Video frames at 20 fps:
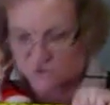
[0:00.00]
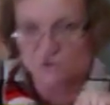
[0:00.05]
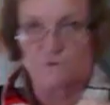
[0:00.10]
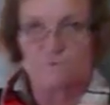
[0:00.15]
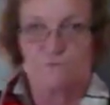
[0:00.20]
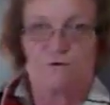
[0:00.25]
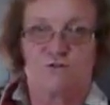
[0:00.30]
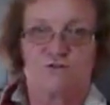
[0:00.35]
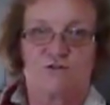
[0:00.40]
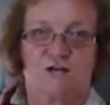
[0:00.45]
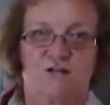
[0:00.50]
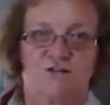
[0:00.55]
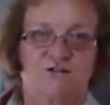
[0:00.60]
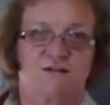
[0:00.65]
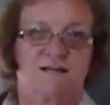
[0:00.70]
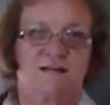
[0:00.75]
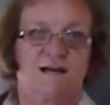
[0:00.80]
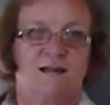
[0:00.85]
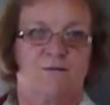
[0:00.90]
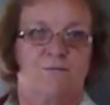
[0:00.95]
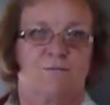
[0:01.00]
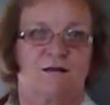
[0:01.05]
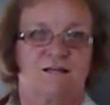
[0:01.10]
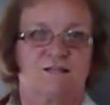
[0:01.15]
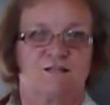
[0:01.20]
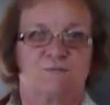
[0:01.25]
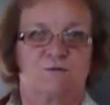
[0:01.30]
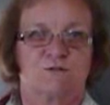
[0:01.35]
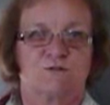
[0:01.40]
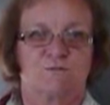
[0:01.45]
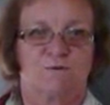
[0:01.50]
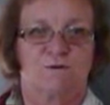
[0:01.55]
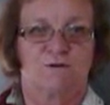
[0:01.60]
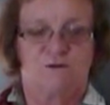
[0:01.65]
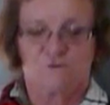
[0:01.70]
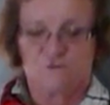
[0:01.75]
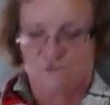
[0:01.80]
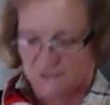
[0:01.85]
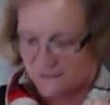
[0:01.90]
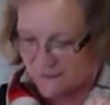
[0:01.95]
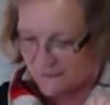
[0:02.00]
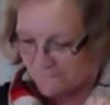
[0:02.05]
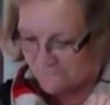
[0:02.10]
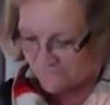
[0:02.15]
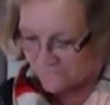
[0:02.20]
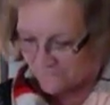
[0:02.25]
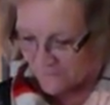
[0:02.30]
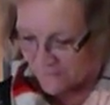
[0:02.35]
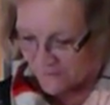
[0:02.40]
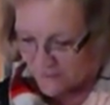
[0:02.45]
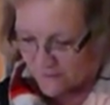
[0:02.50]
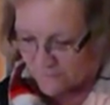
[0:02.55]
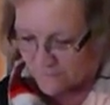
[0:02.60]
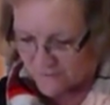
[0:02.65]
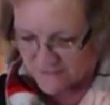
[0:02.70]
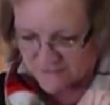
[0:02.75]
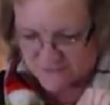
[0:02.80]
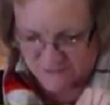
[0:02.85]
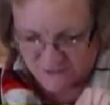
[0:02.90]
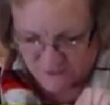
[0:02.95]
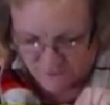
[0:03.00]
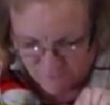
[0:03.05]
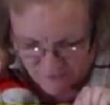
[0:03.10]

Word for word: stop you changing colour placements but using a piecing